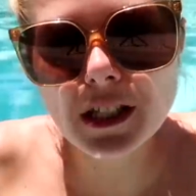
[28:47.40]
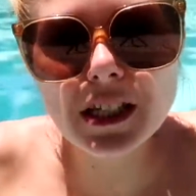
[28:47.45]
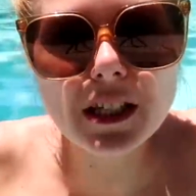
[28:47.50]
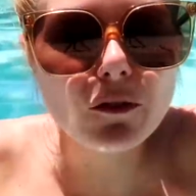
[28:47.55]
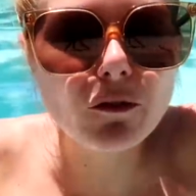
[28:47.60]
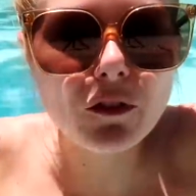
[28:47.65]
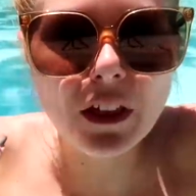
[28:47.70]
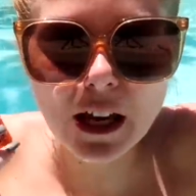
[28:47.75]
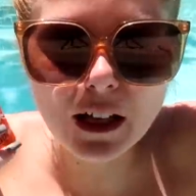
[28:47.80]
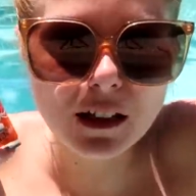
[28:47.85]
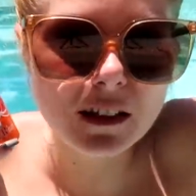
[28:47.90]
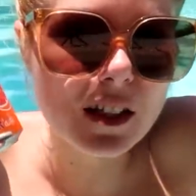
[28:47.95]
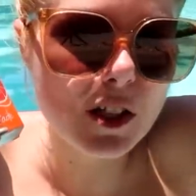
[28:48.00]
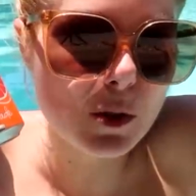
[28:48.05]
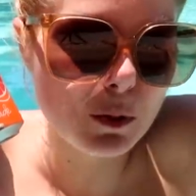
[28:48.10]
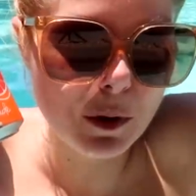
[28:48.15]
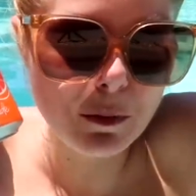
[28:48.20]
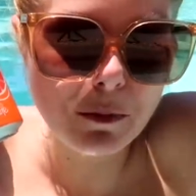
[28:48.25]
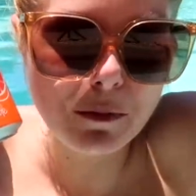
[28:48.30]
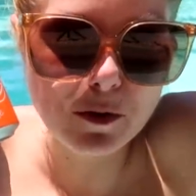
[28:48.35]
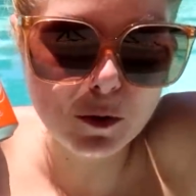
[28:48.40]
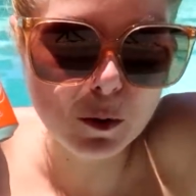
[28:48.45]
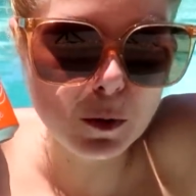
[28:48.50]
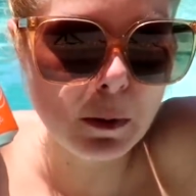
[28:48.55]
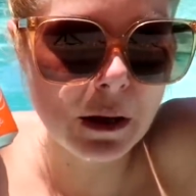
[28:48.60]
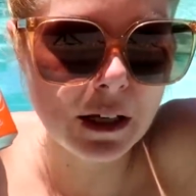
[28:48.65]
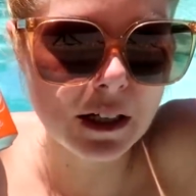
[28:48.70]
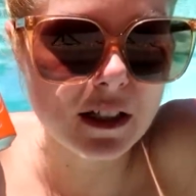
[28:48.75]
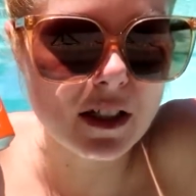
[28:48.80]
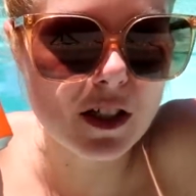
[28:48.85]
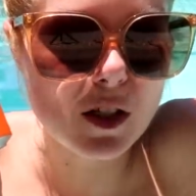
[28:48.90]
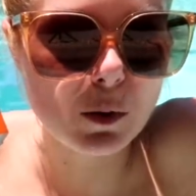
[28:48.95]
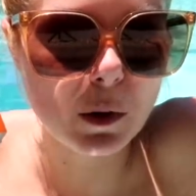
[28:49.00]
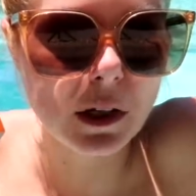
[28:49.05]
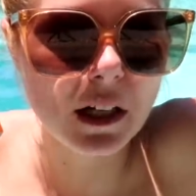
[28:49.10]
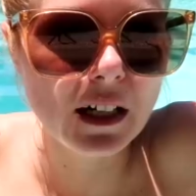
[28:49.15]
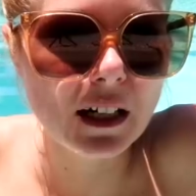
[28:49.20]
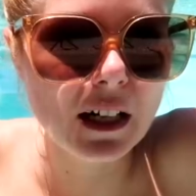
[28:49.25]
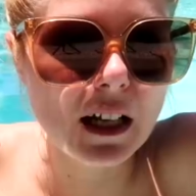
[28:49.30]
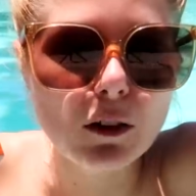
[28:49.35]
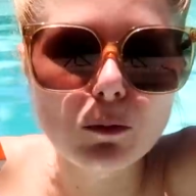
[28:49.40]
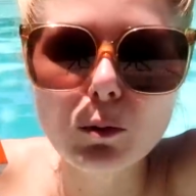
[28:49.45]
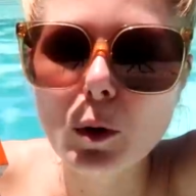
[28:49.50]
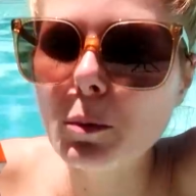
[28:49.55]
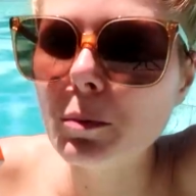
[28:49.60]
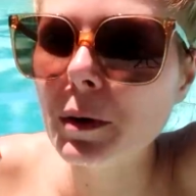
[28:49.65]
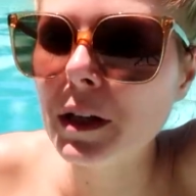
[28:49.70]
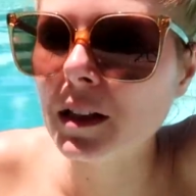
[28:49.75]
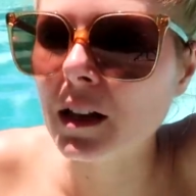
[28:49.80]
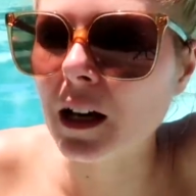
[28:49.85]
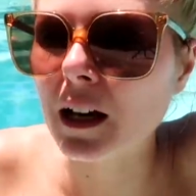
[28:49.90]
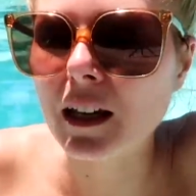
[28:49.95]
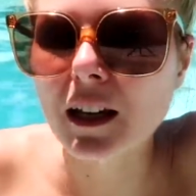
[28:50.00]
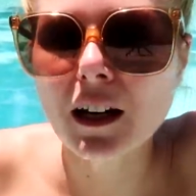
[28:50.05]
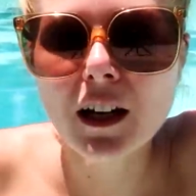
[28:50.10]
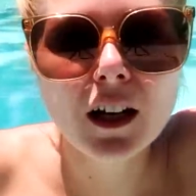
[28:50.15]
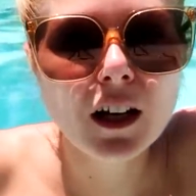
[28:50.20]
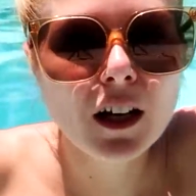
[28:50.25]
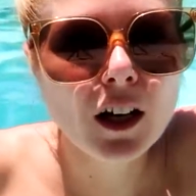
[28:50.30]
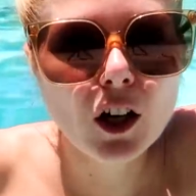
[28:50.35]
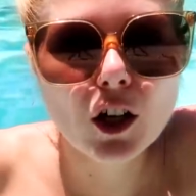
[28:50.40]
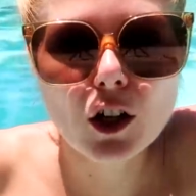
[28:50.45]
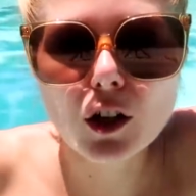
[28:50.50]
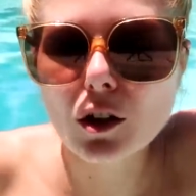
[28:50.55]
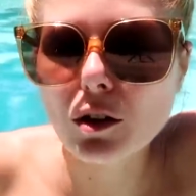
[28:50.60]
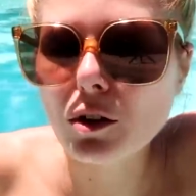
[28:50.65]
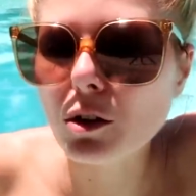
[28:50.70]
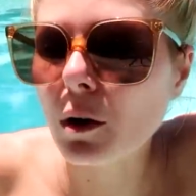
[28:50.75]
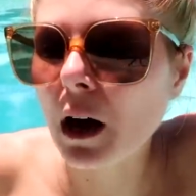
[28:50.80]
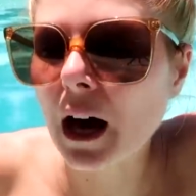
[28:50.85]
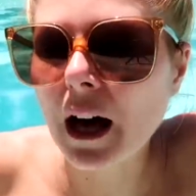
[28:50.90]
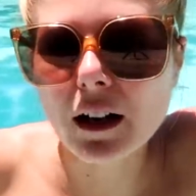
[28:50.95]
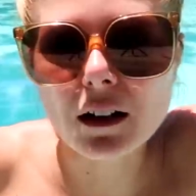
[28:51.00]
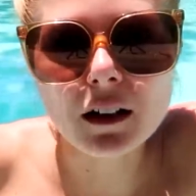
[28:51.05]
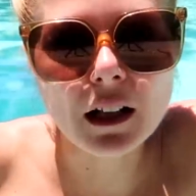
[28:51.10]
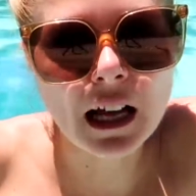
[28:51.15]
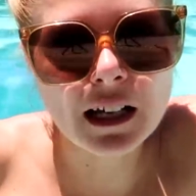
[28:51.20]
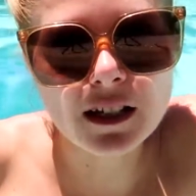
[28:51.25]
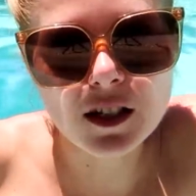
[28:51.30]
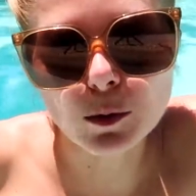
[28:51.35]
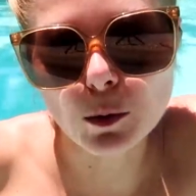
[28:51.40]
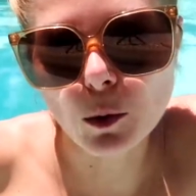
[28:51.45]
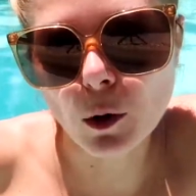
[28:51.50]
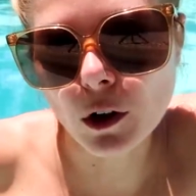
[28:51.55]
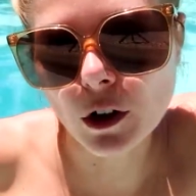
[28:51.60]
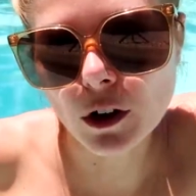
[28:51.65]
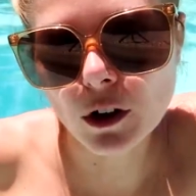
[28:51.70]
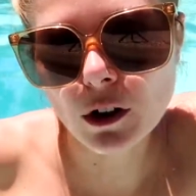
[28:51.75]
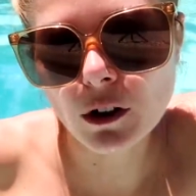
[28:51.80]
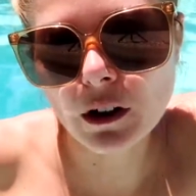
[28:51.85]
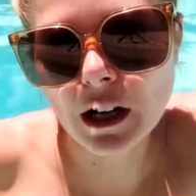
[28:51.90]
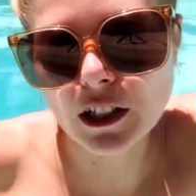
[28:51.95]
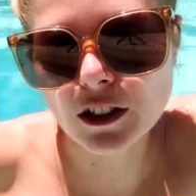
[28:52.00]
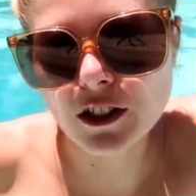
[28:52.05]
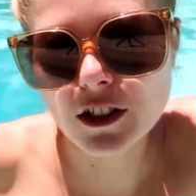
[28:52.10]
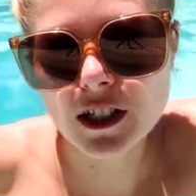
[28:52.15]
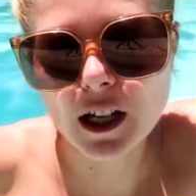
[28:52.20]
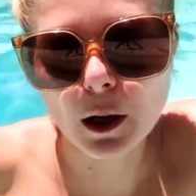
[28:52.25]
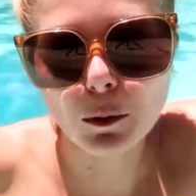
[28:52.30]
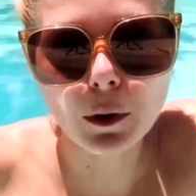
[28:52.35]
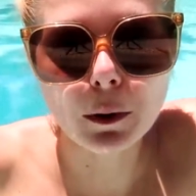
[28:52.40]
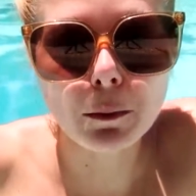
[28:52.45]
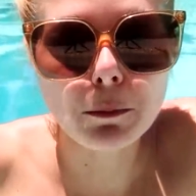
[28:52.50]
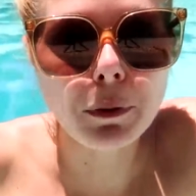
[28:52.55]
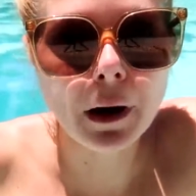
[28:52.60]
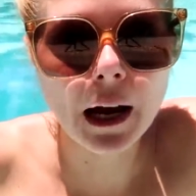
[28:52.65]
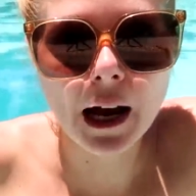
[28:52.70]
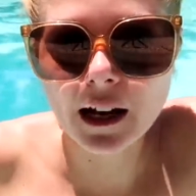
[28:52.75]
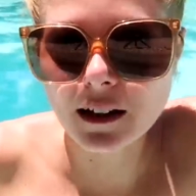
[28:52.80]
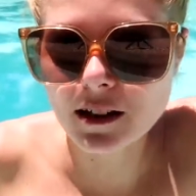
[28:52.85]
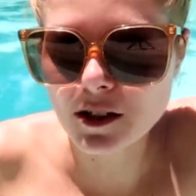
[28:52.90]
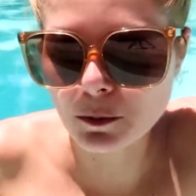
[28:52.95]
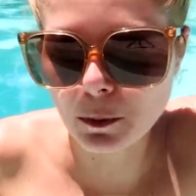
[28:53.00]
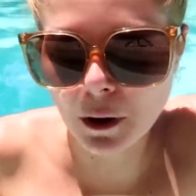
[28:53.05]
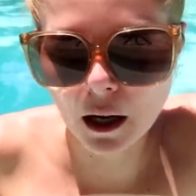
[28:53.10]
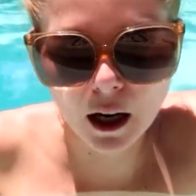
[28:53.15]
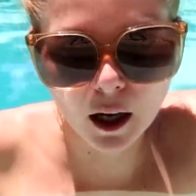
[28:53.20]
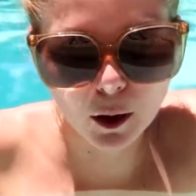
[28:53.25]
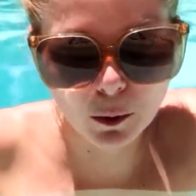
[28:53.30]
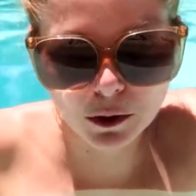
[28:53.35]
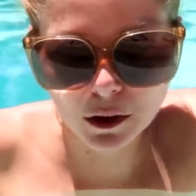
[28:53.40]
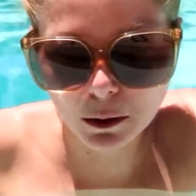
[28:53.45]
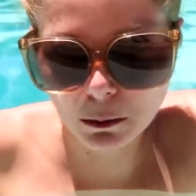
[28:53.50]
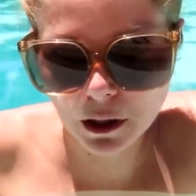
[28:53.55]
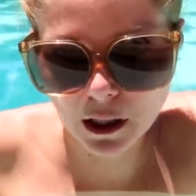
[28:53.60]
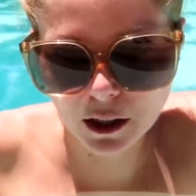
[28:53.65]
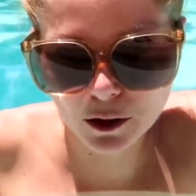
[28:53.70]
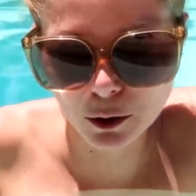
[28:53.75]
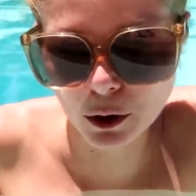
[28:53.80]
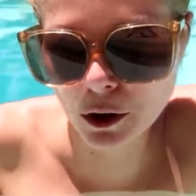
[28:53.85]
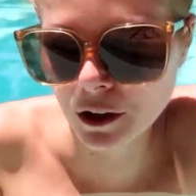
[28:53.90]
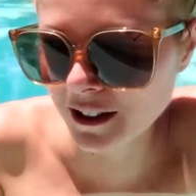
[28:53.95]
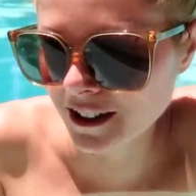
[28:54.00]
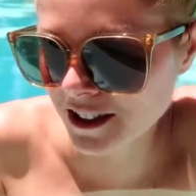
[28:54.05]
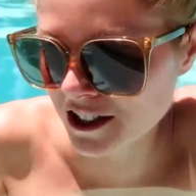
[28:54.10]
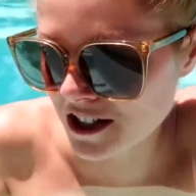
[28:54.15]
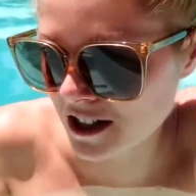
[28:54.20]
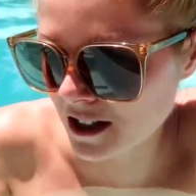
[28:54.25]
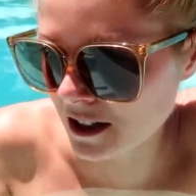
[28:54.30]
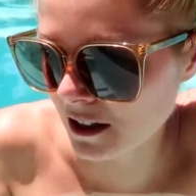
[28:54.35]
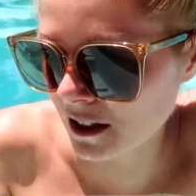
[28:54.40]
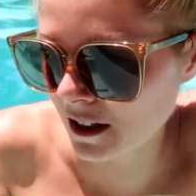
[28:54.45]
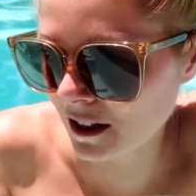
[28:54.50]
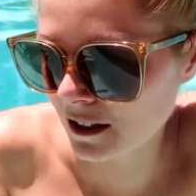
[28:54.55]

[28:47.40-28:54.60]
ones, if they, this one was made in Sweden, it would be like you had a glass of water and someone passed by with a blood orange.